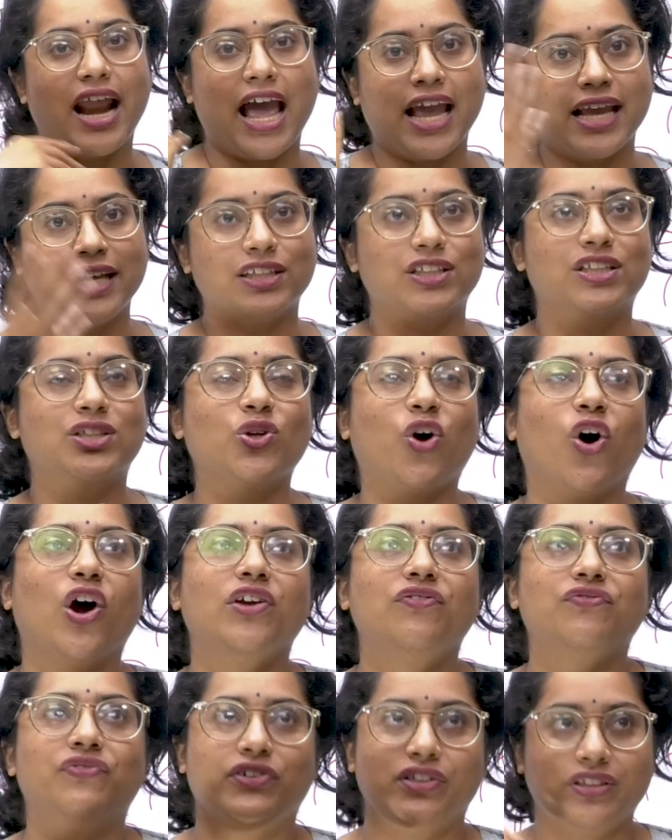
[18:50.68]
I saw
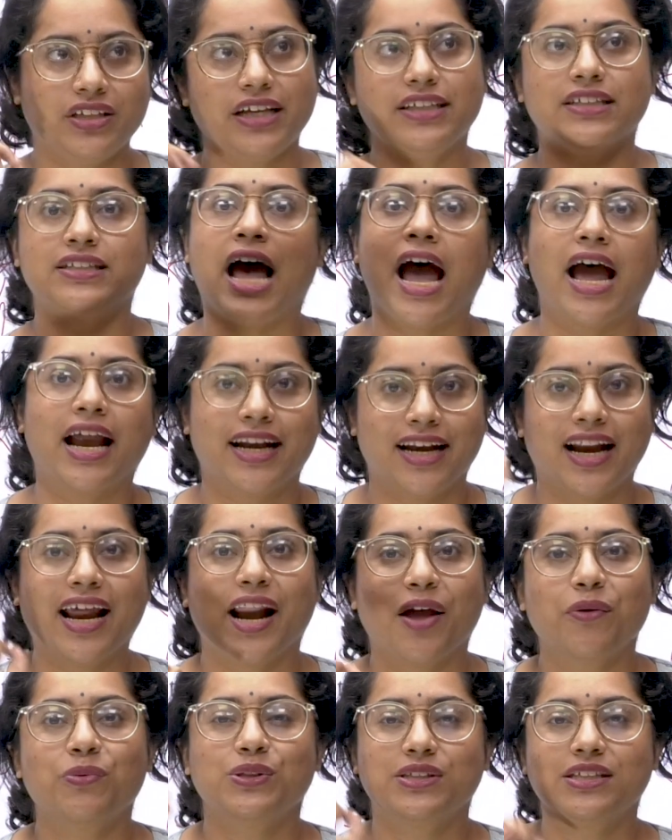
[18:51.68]
it first, I sat and
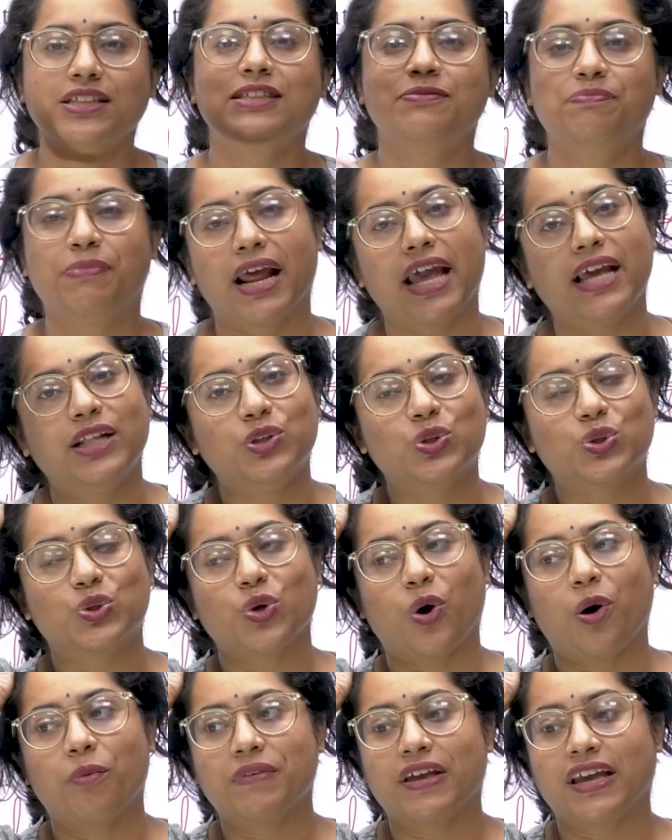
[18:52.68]
I was just
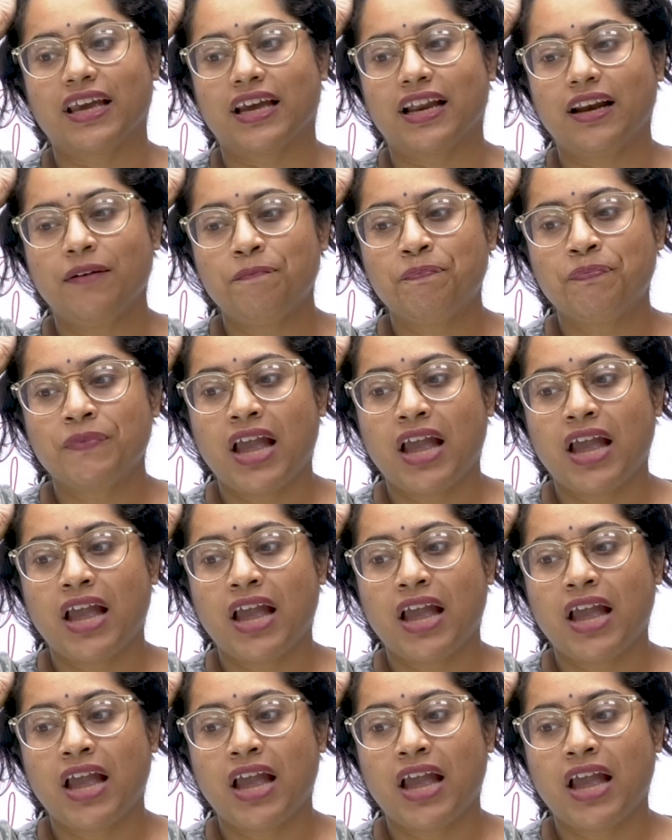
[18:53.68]
brainstorming it.